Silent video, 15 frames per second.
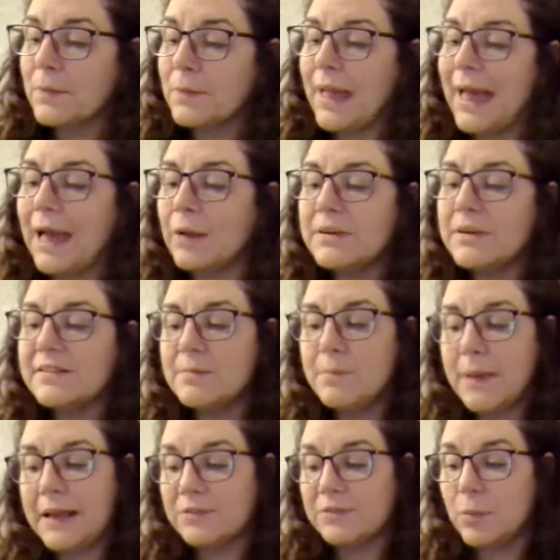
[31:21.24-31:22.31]
how is the
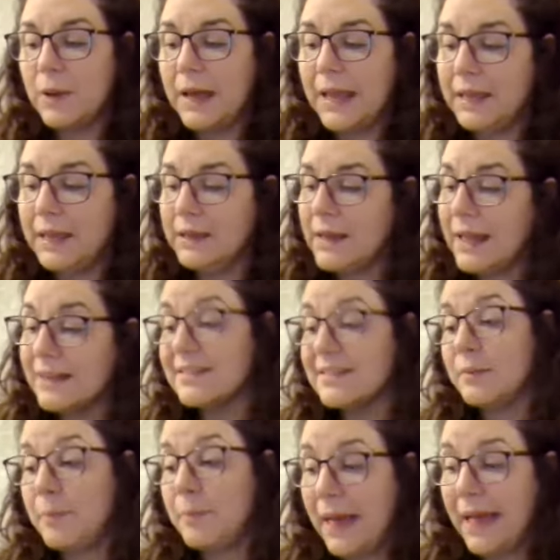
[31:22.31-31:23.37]
best way as
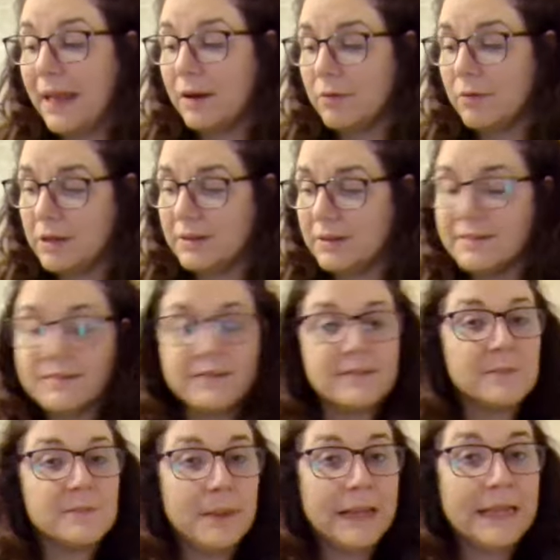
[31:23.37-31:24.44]
the parents to
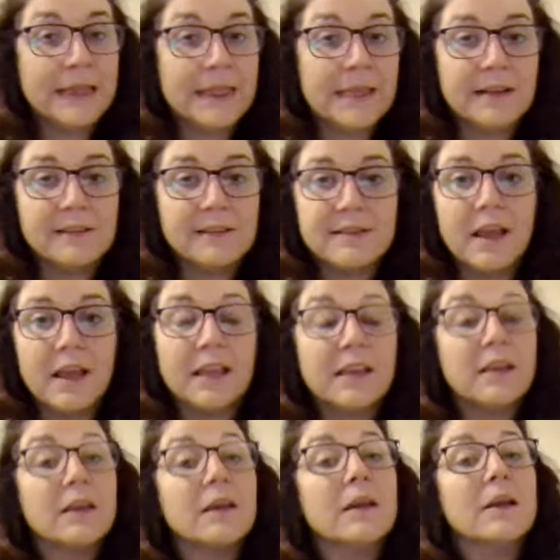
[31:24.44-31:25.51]
split things like
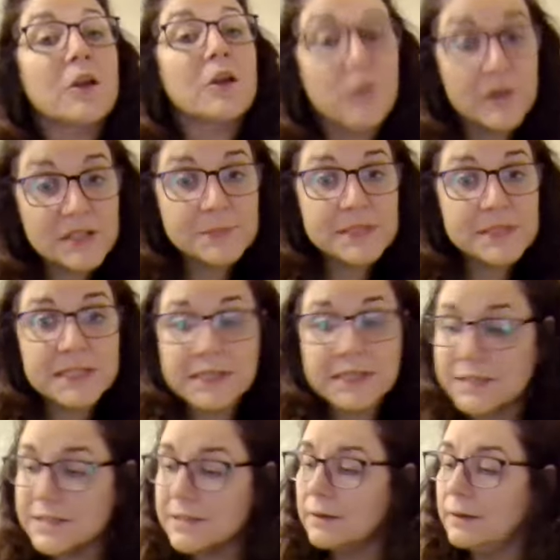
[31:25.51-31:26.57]

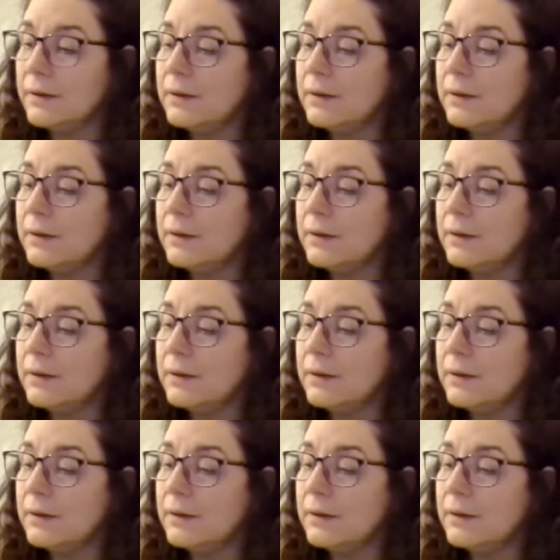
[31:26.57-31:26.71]
Christmases,